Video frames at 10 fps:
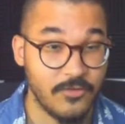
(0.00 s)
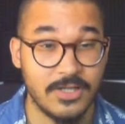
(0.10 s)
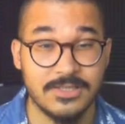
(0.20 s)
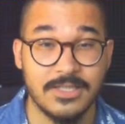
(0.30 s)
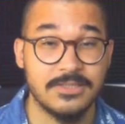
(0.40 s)

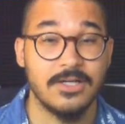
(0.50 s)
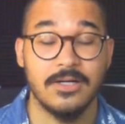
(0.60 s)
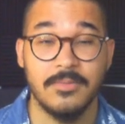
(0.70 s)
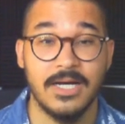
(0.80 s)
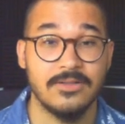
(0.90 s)
First, let's
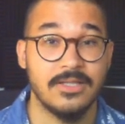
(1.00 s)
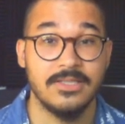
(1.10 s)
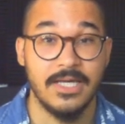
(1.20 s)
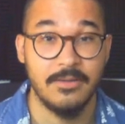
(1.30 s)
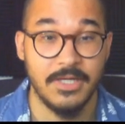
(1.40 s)
talk
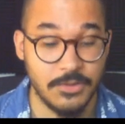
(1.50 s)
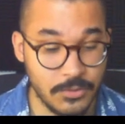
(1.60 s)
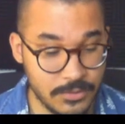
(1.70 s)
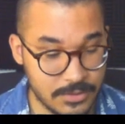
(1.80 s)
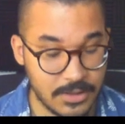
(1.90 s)
about the
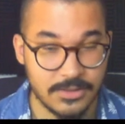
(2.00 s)
MA2s.